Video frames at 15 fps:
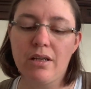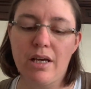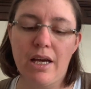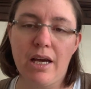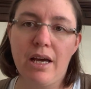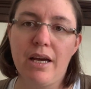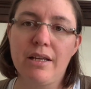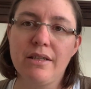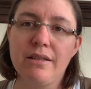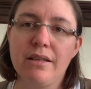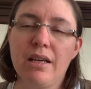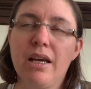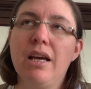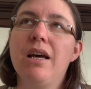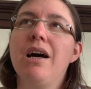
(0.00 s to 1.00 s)
and
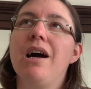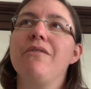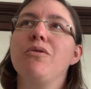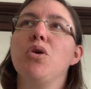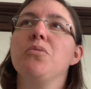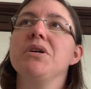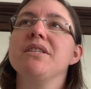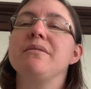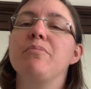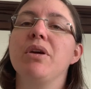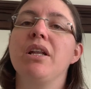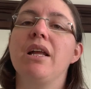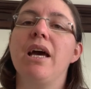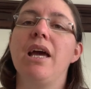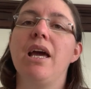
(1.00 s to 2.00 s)
I've always
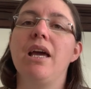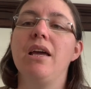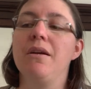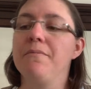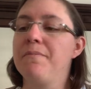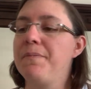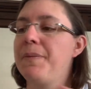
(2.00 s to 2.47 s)
been a